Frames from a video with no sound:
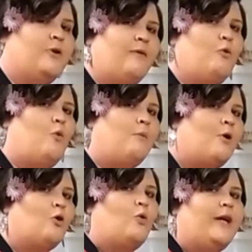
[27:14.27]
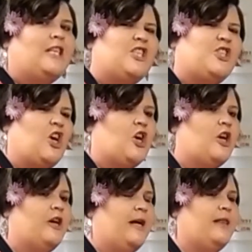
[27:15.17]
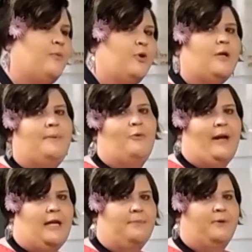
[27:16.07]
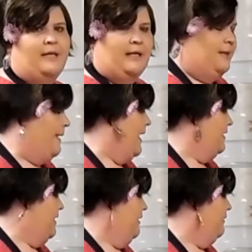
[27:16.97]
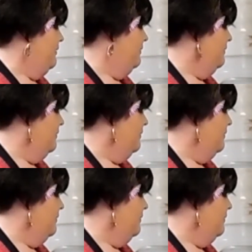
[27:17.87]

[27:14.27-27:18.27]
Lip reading: I'm going to give it one more quick stir, and then we're going to be ready to put it in the pie shell.